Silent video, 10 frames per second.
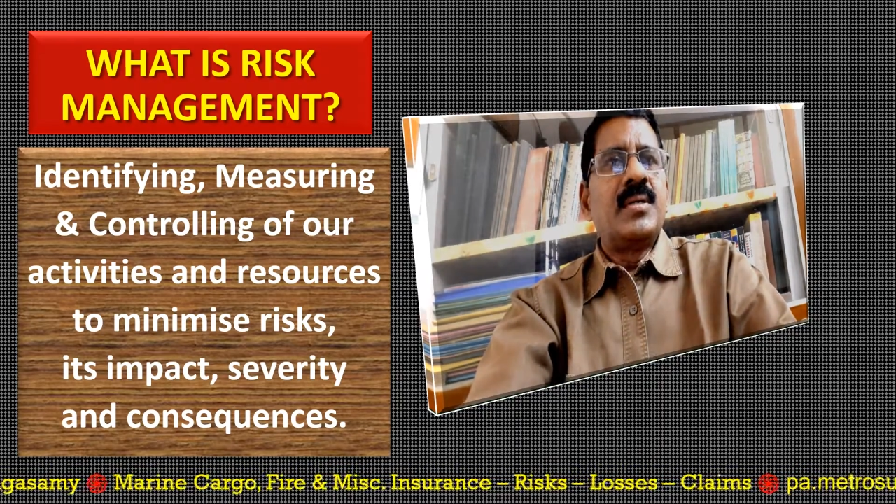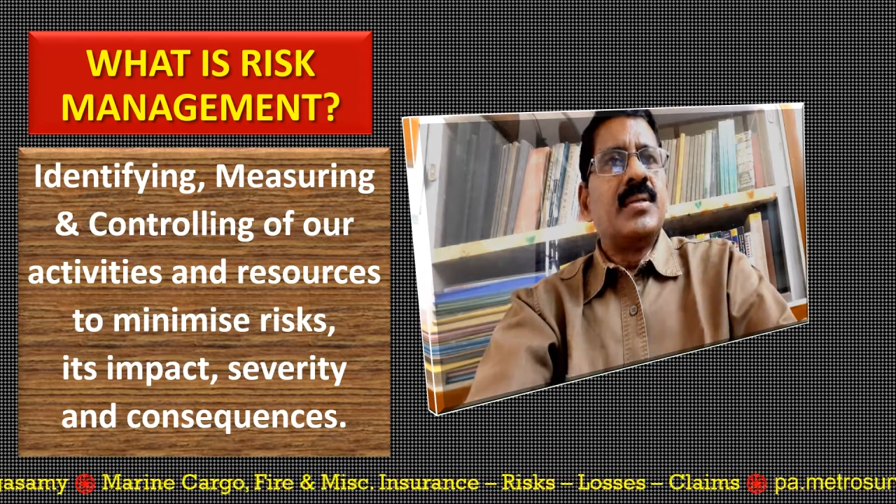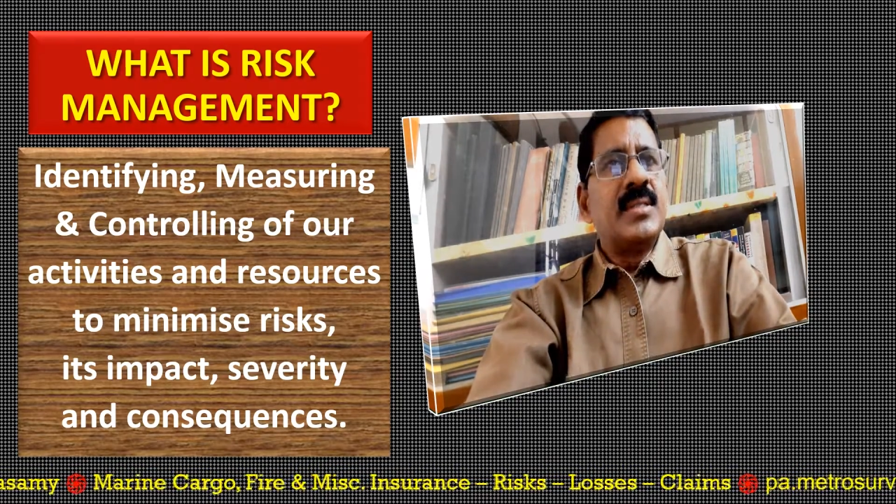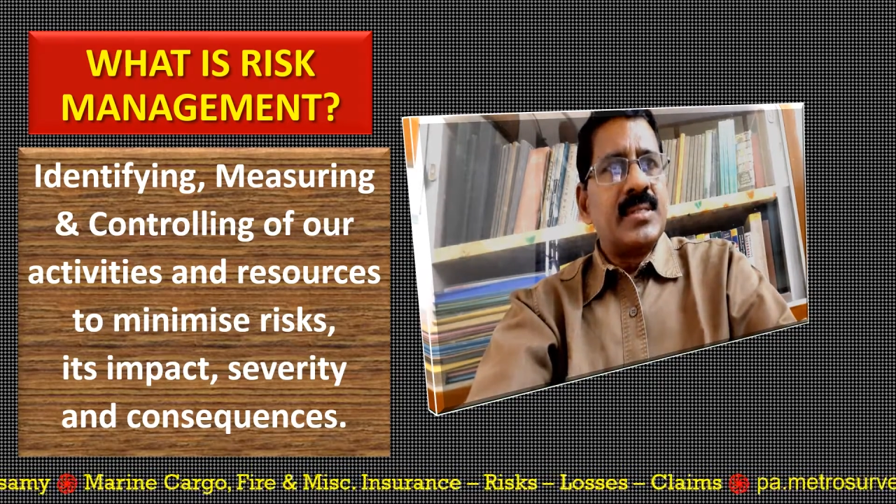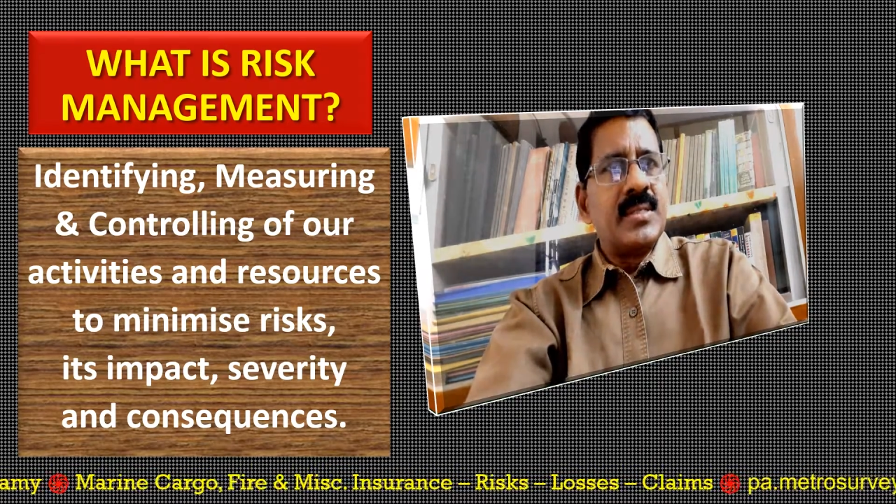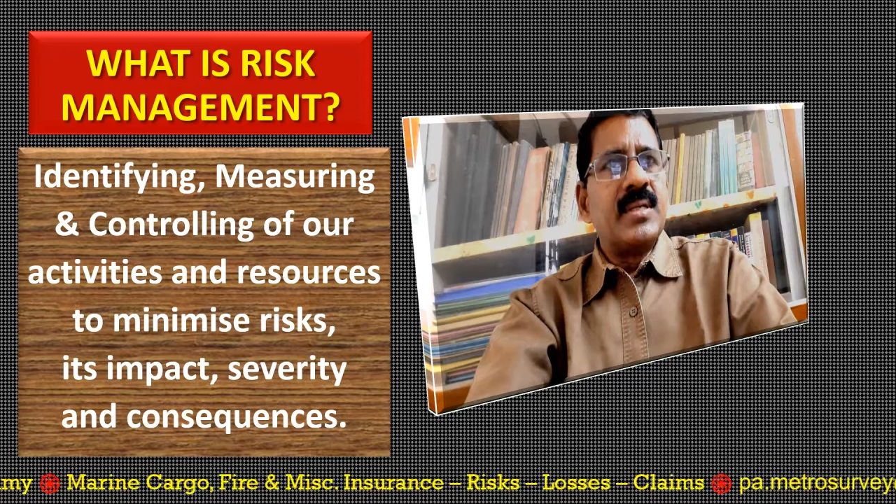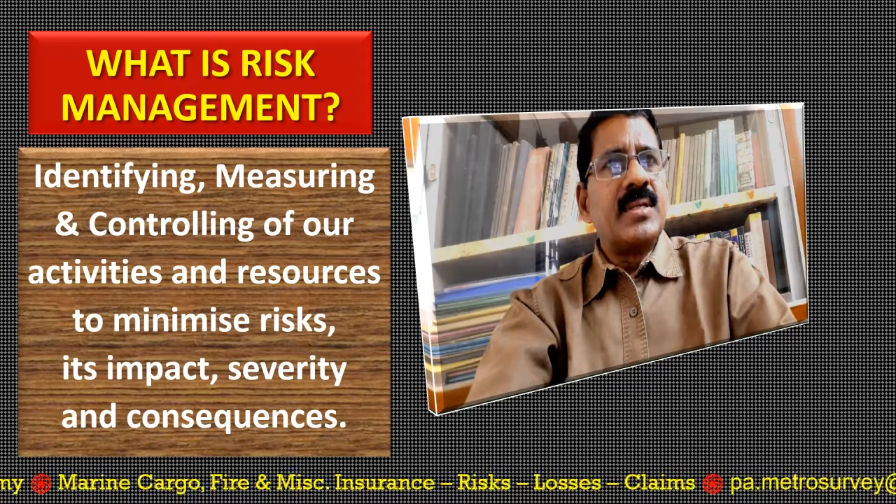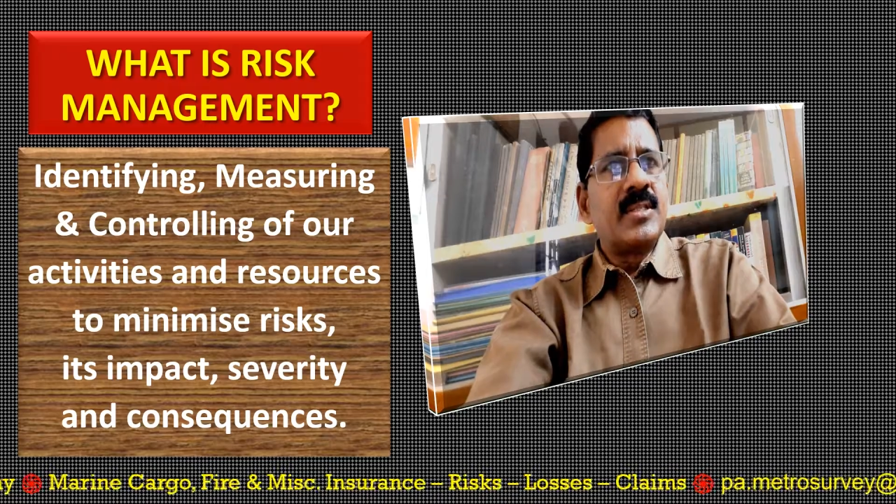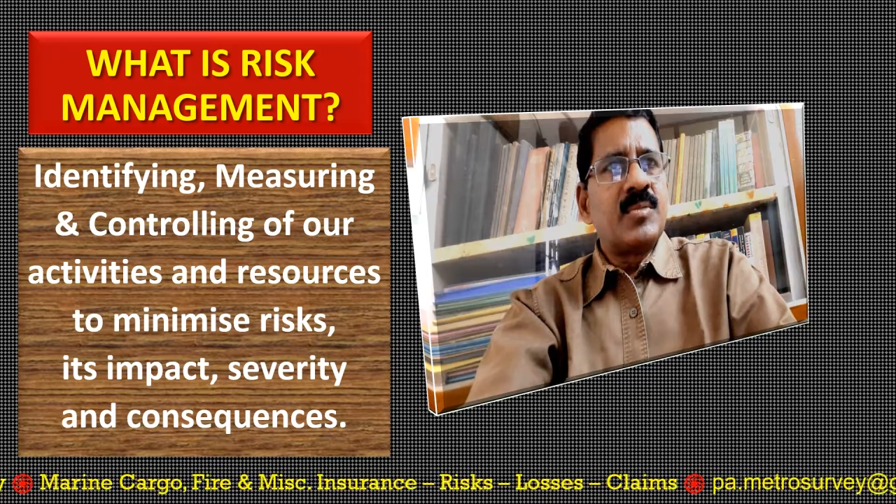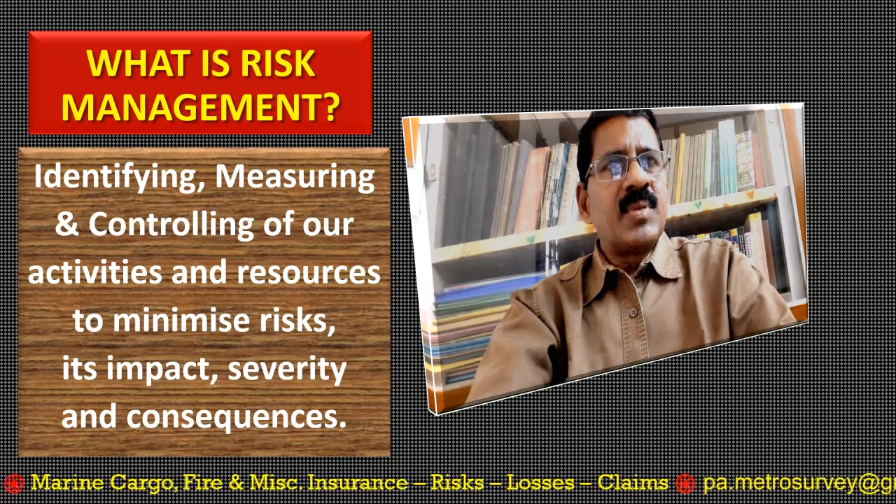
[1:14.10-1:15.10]
This
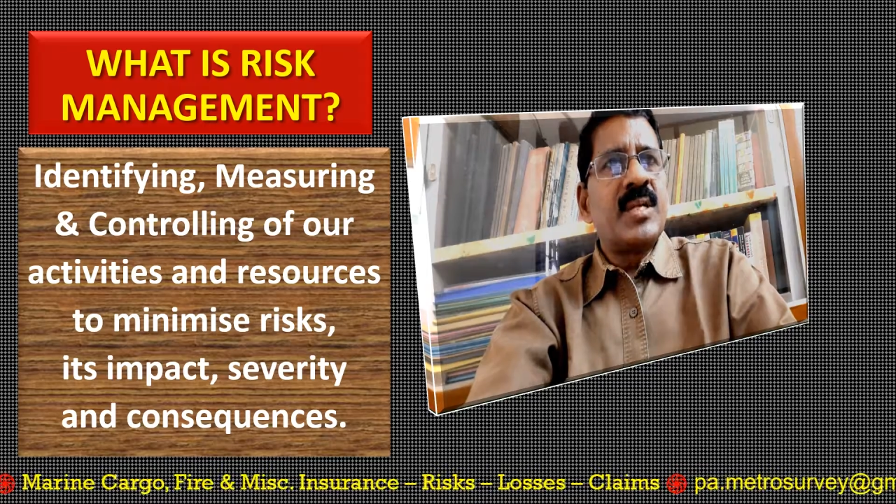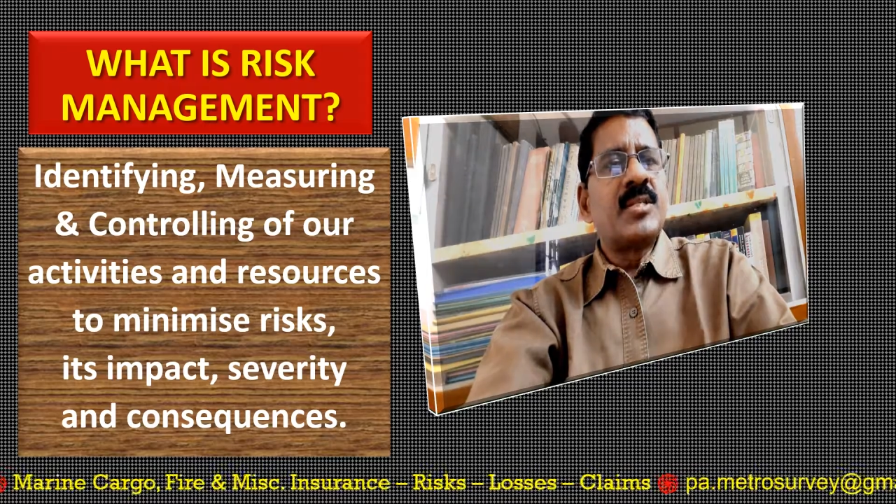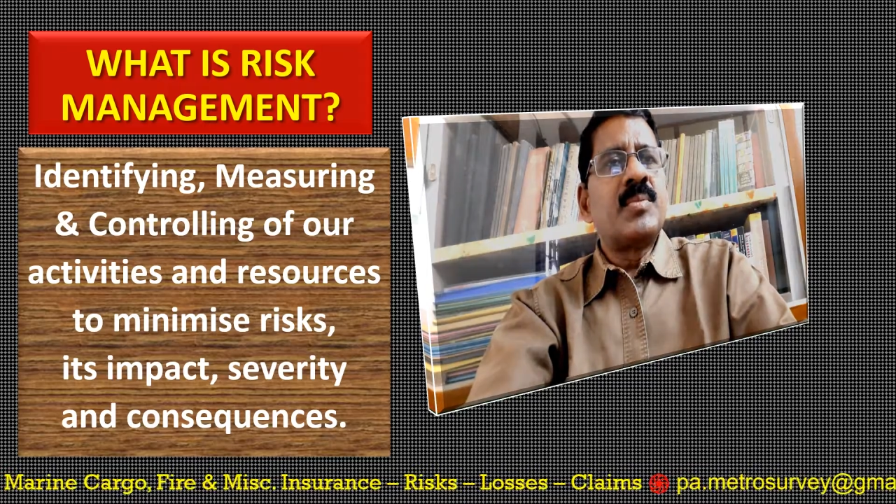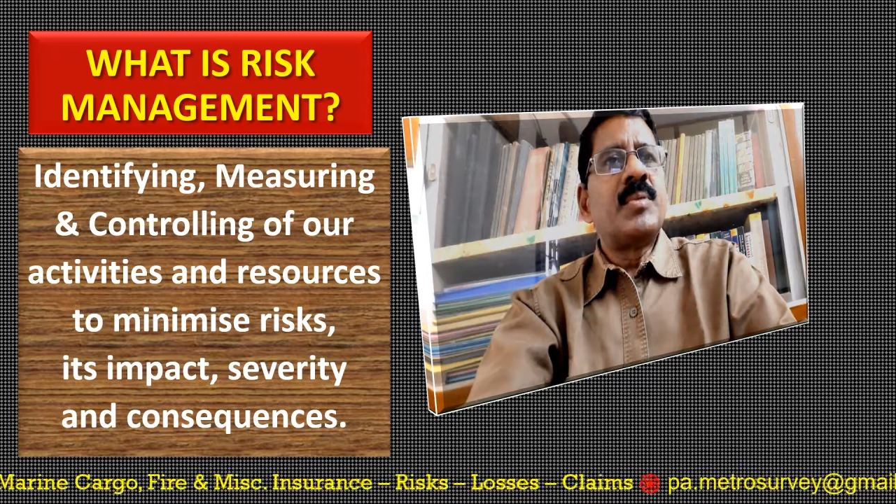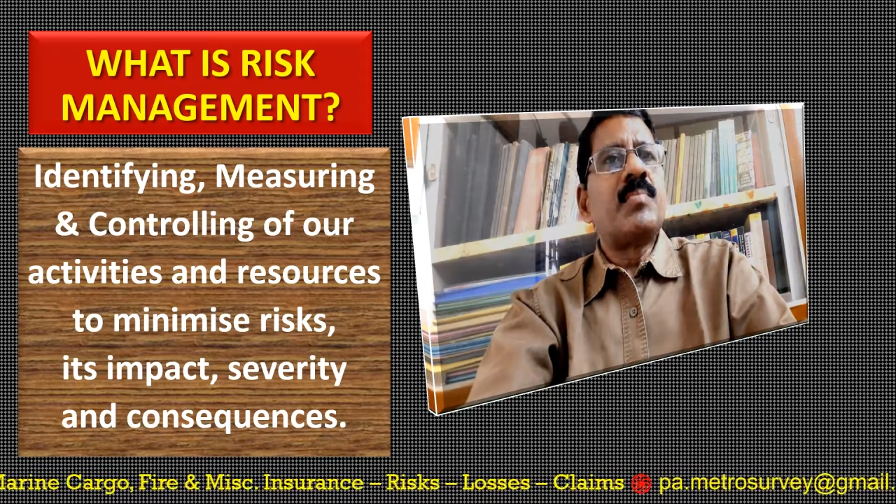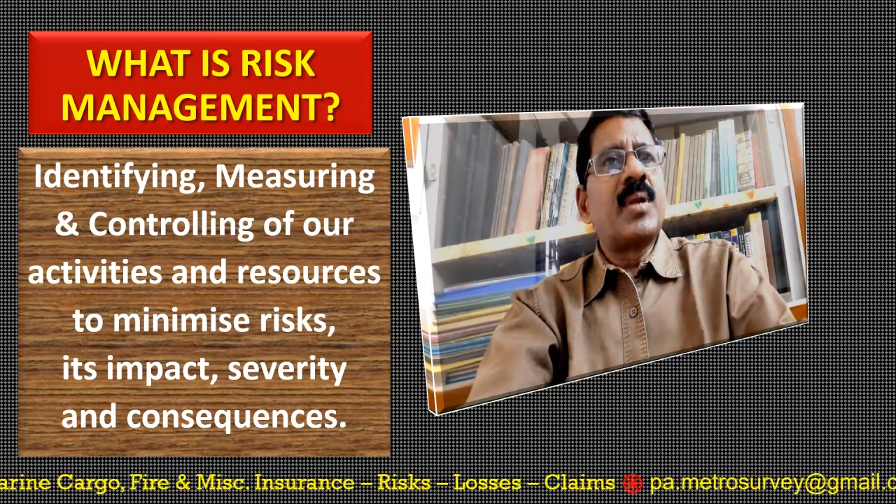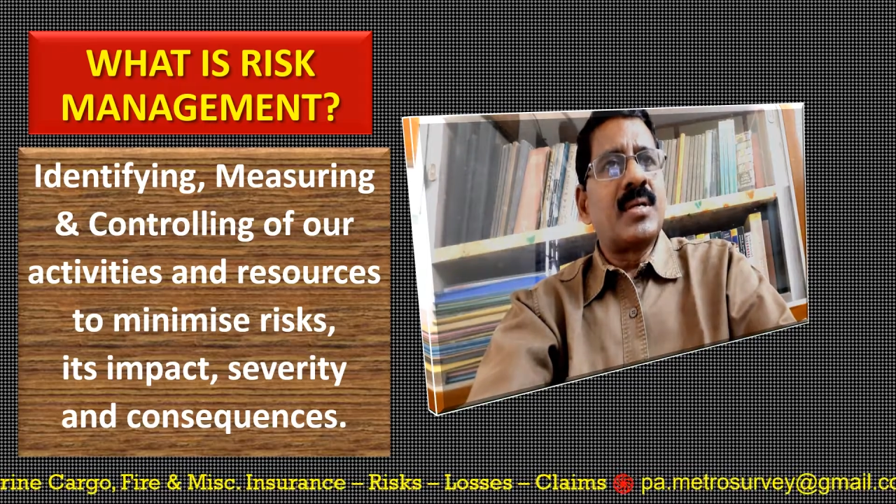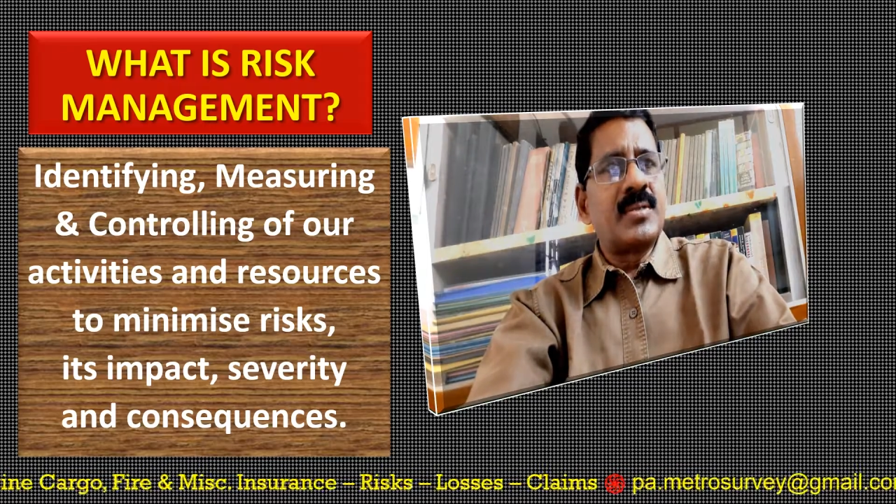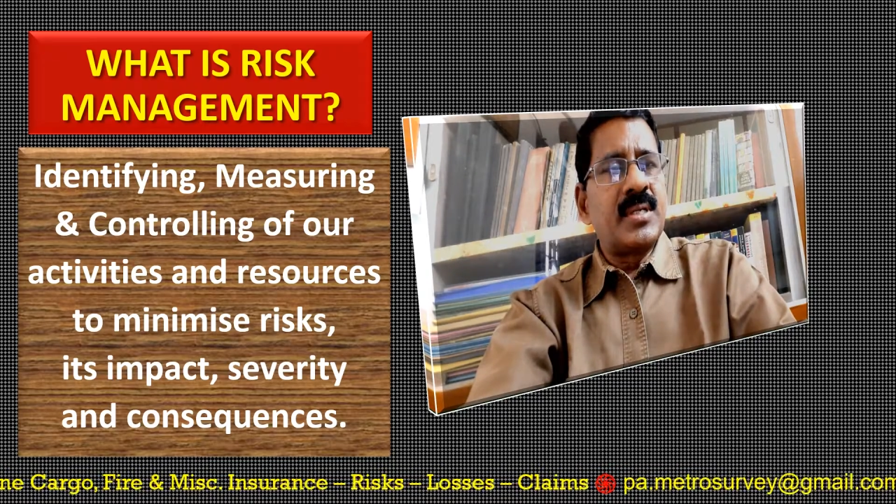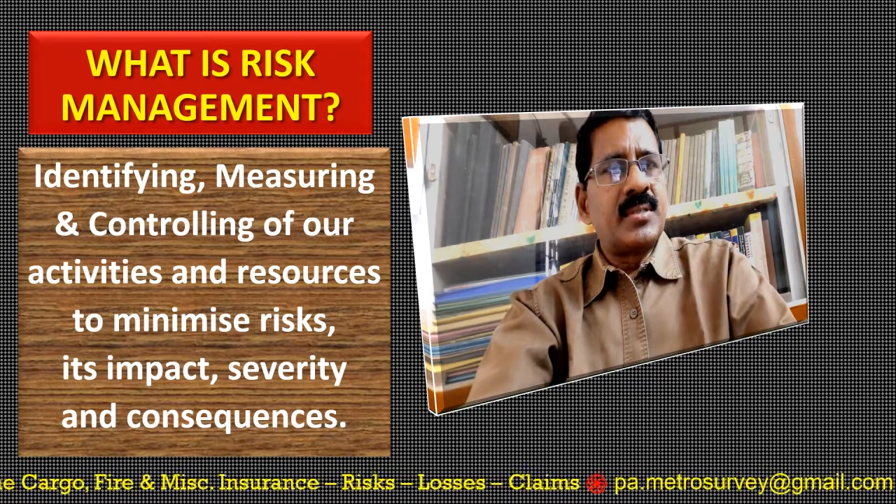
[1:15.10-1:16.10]
risk management
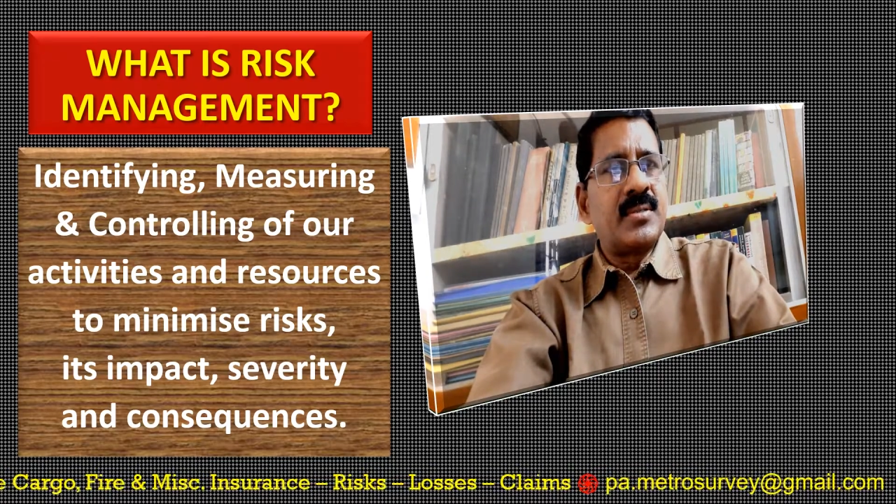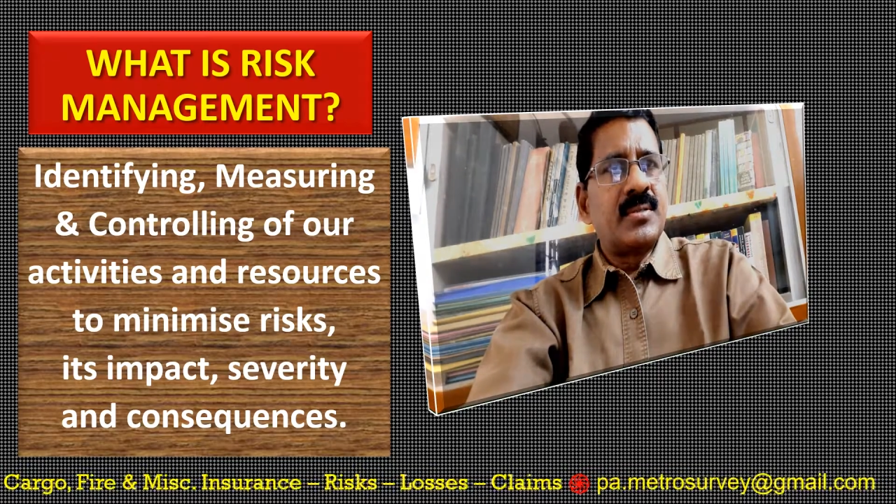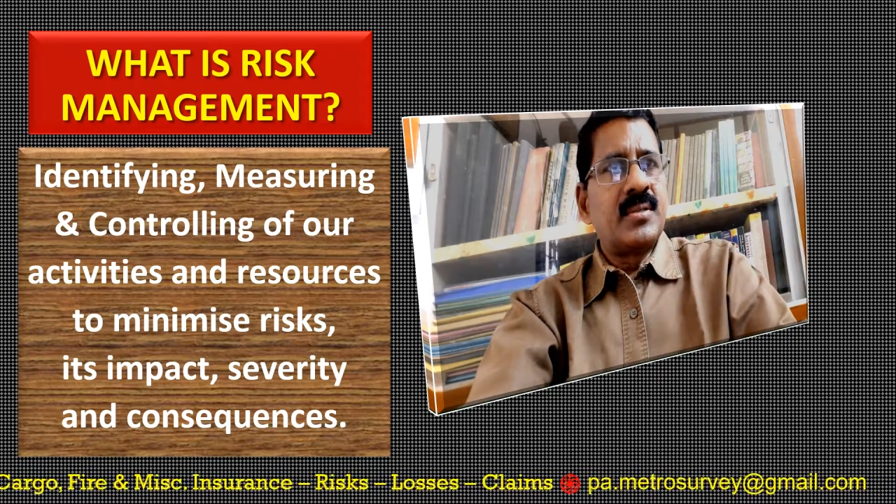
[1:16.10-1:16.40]
process